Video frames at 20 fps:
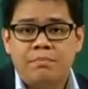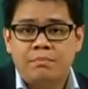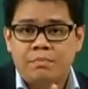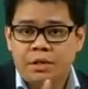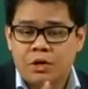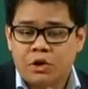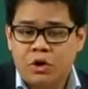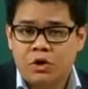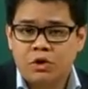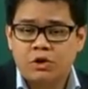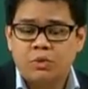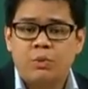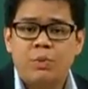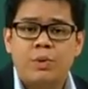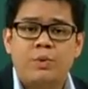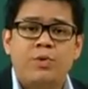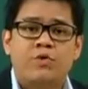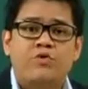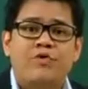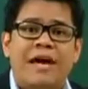because
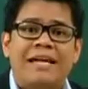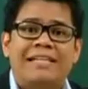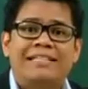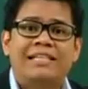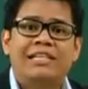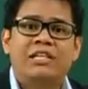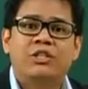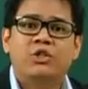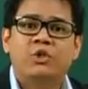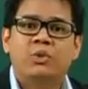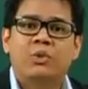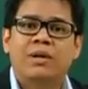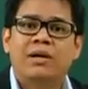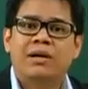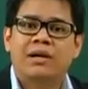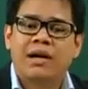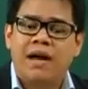we were writing to a